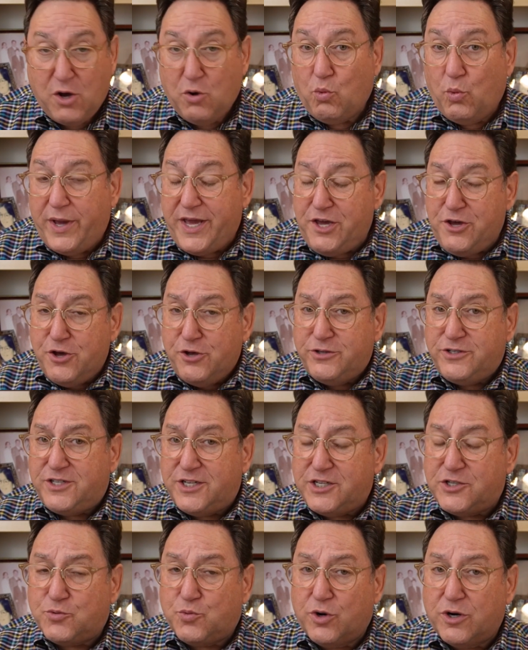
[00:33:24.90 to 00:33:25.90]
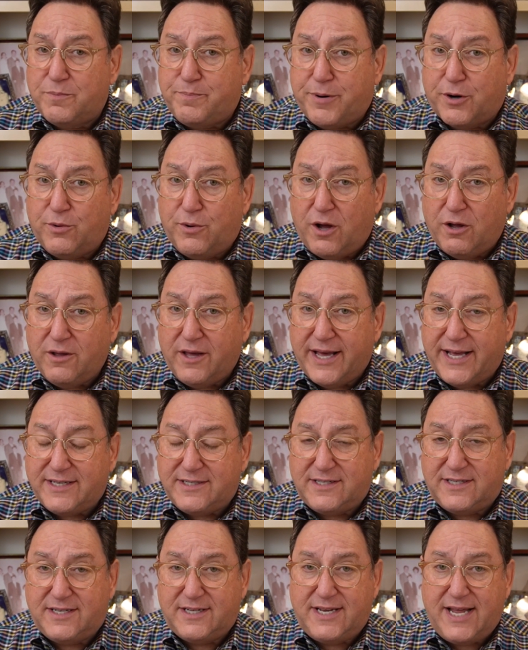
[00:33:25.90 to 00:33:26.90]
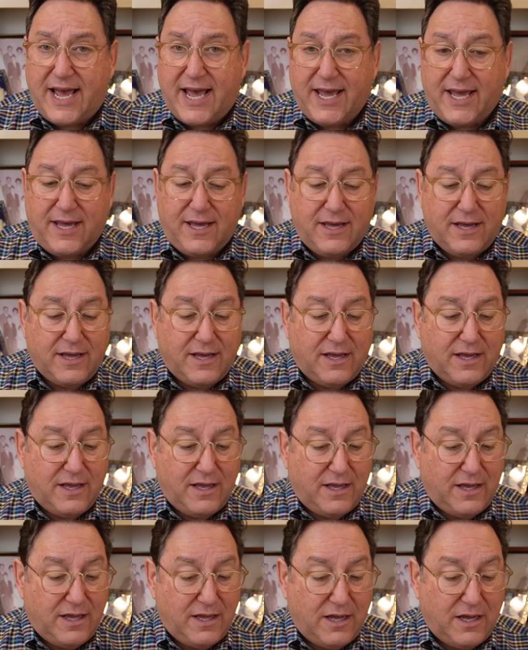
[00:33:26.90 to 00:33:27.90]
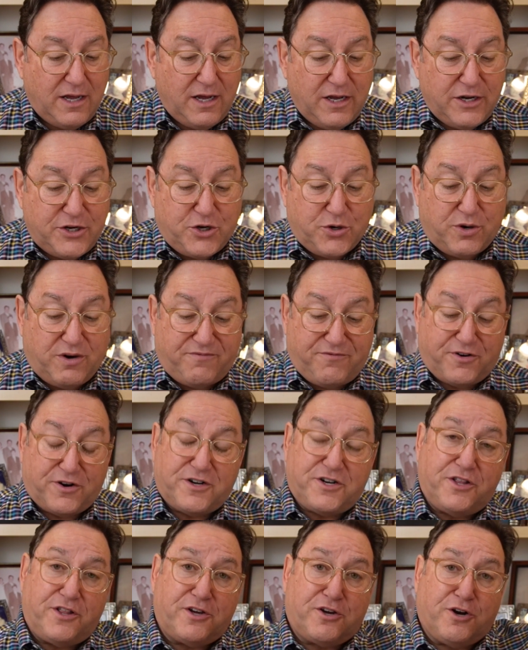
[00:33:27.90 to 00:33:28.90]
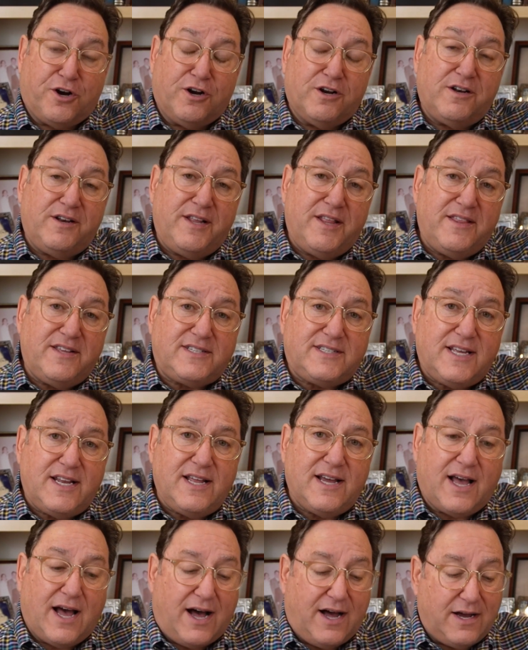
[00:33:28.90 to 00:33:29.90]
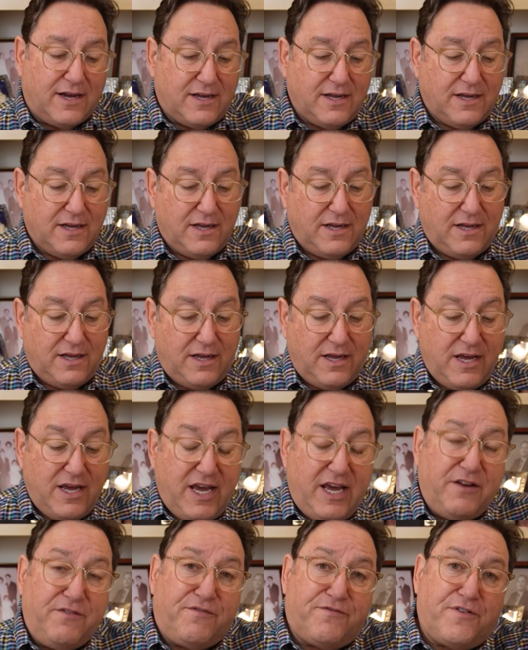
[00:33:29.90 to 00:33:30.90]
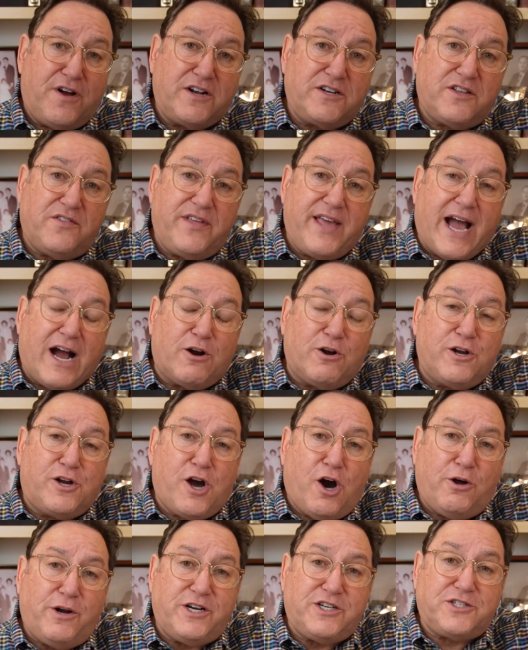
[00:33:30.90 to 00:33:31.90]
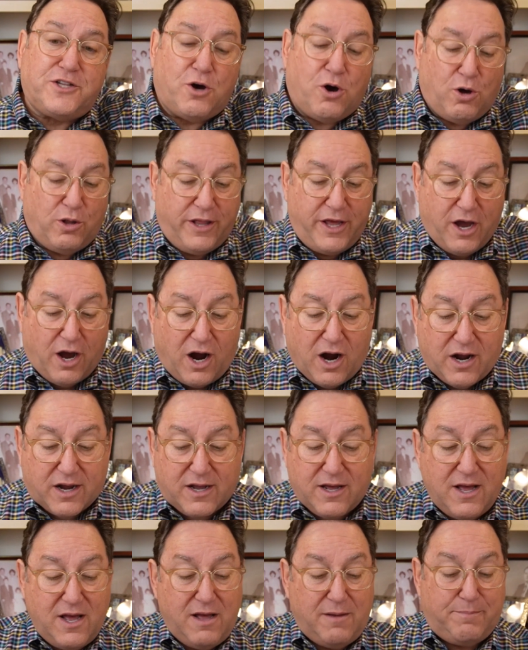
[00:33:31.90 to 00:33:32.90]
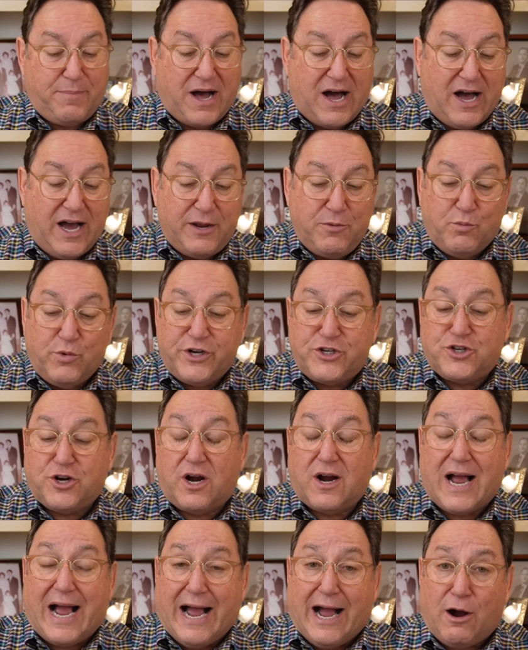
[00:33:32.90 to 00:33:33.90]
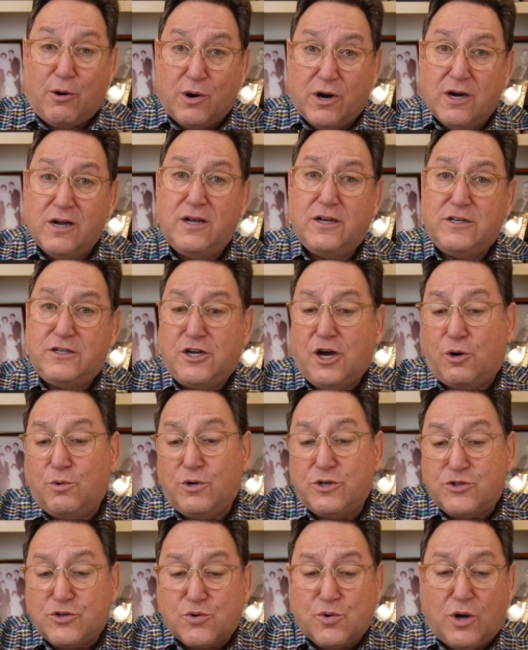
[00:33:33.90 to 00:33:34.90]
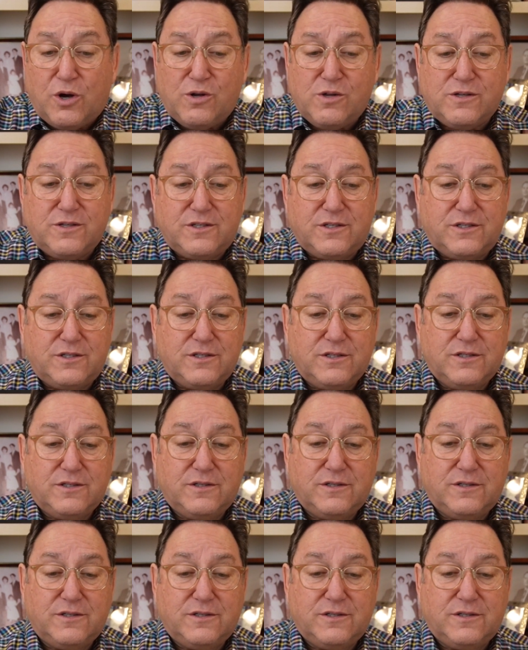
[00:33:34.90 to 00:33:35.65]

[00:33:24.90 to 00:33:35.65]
We use this word Paroches today to refer to the curtain in the synagogue, in front of the Aron Kodesh, the Holy Ark, behind which are our Torah scrolls.